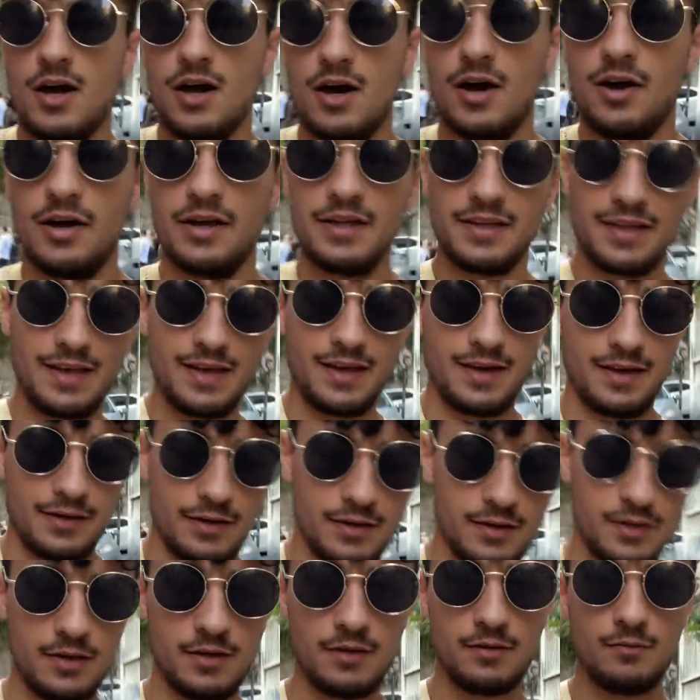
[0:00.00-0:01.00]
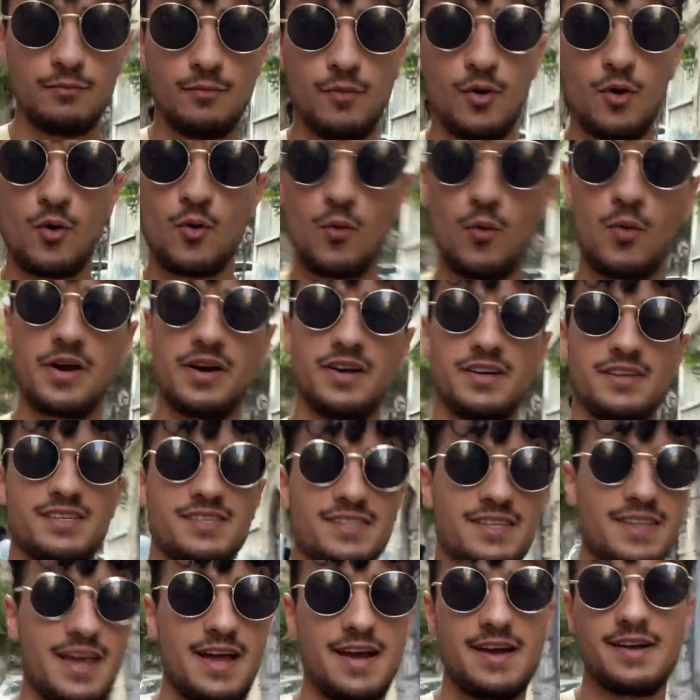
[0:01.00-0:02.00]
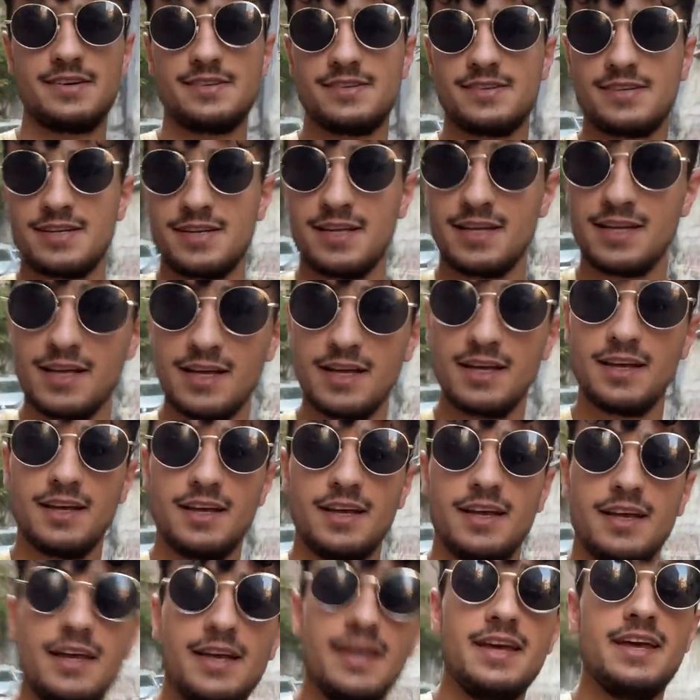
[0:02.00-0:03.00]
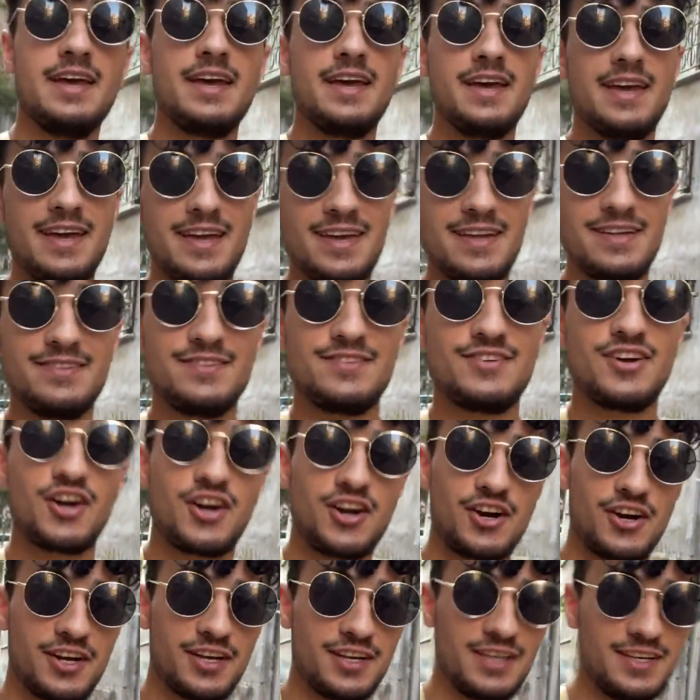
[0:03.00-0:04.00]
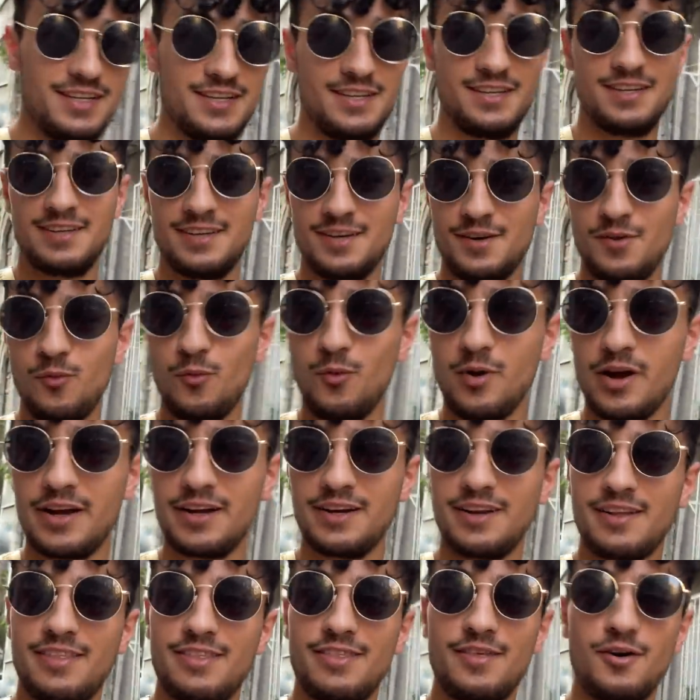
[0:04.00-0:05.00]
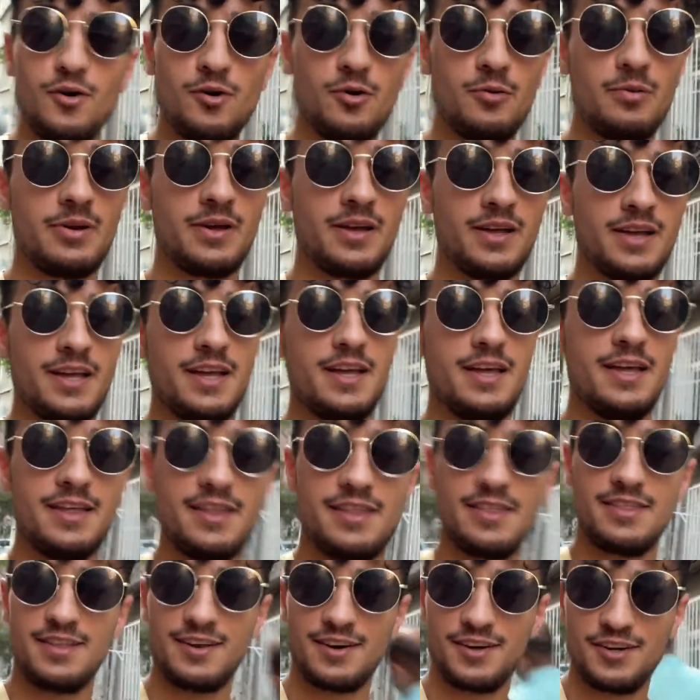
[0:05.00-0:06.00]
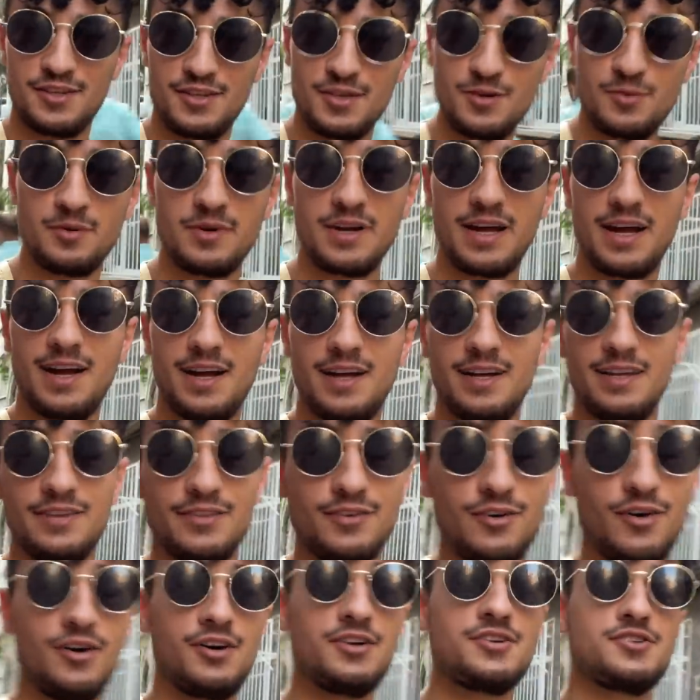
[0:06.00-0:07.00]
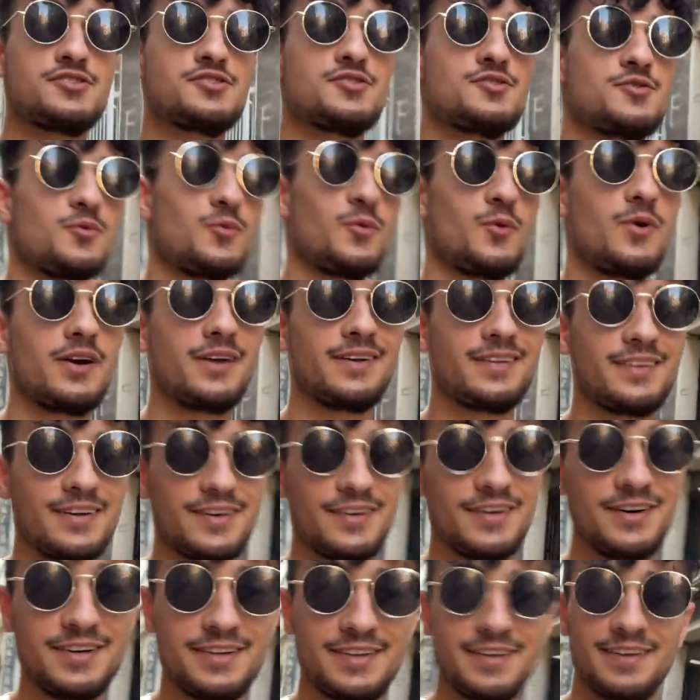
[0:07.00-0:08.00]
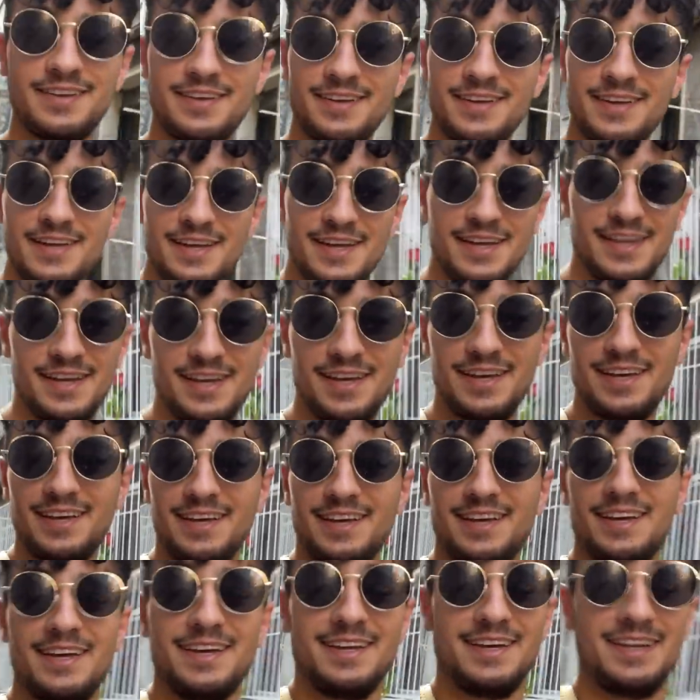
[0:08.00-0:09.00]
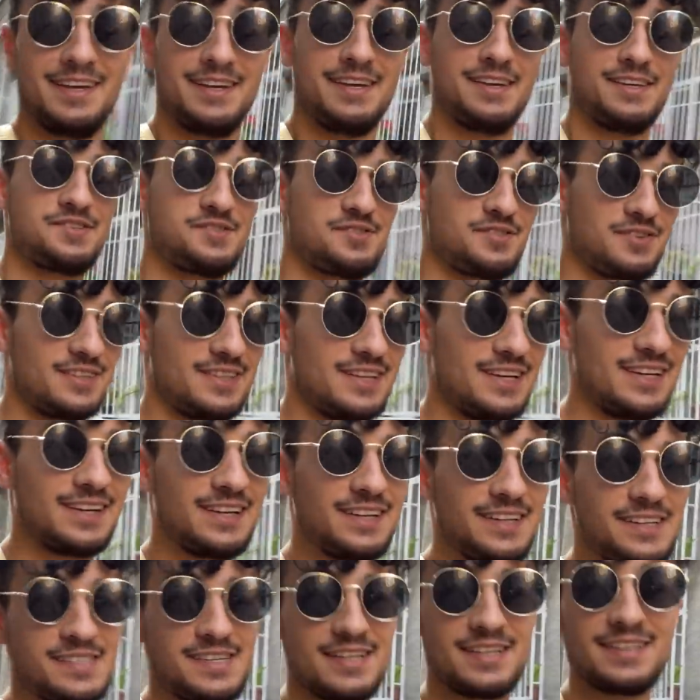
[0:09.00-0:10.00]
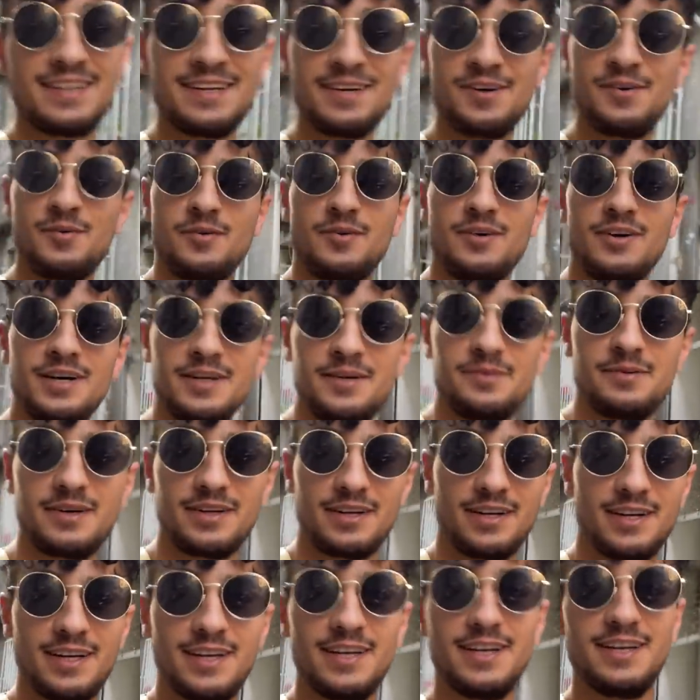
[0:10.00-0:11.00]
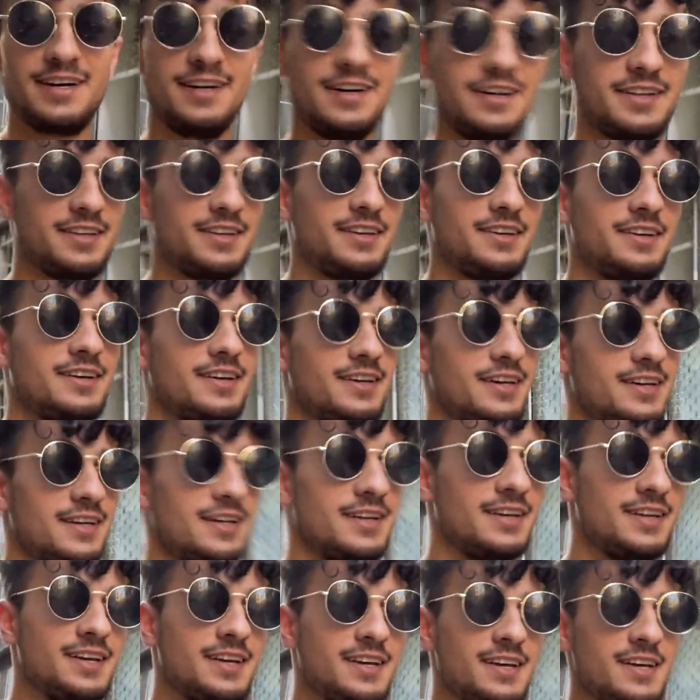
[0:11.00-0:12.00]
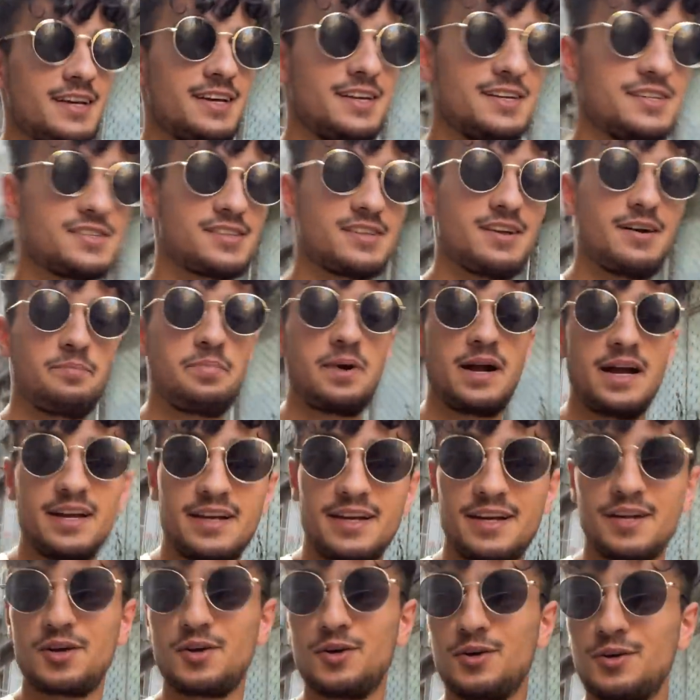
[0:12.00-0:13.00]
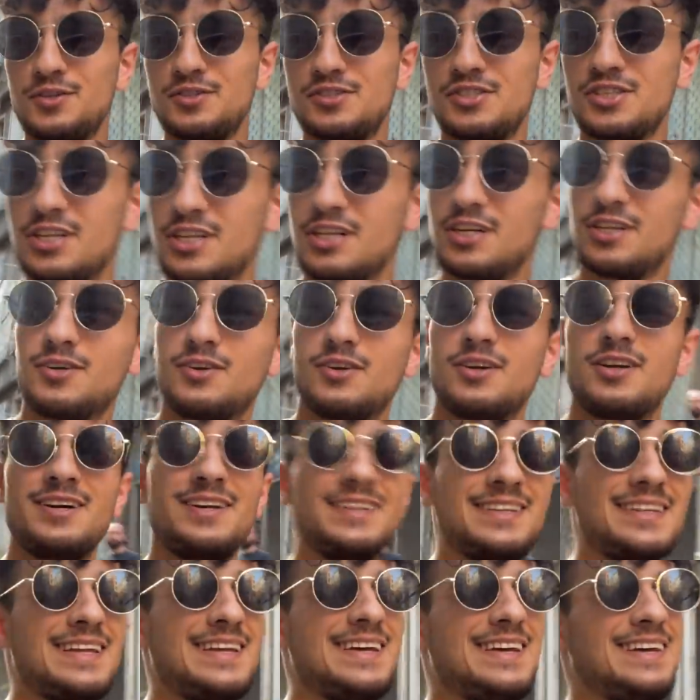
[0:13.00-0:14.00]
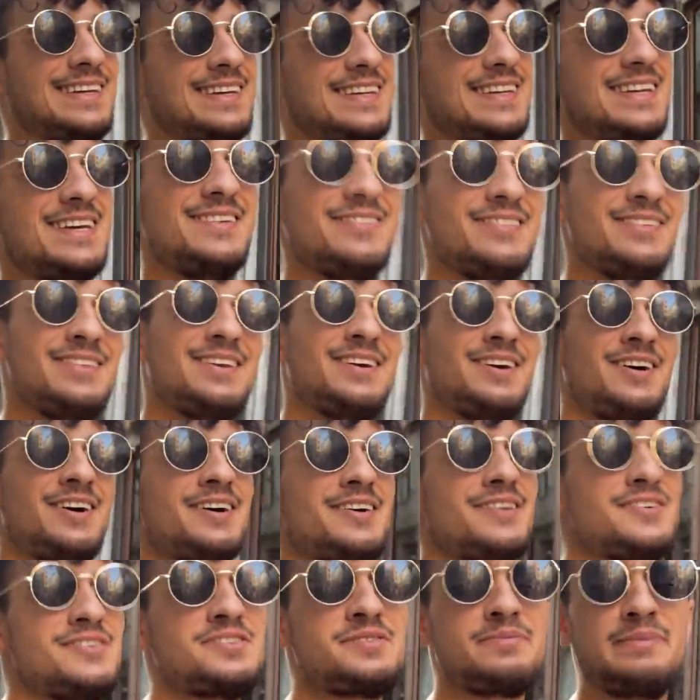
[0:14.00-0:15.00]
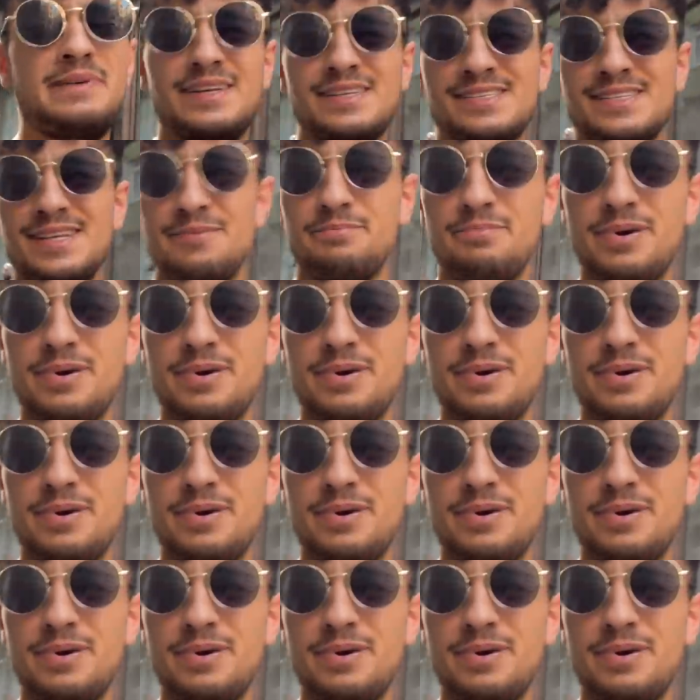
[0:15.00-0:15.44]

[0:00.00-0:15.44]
I get more weird stares in Turkey wearing a thobe than I do in Ireland. I swear to God. It's ridiculous. I don't know why, man. I think it's not part of their culture, or even the Irish, man, it's not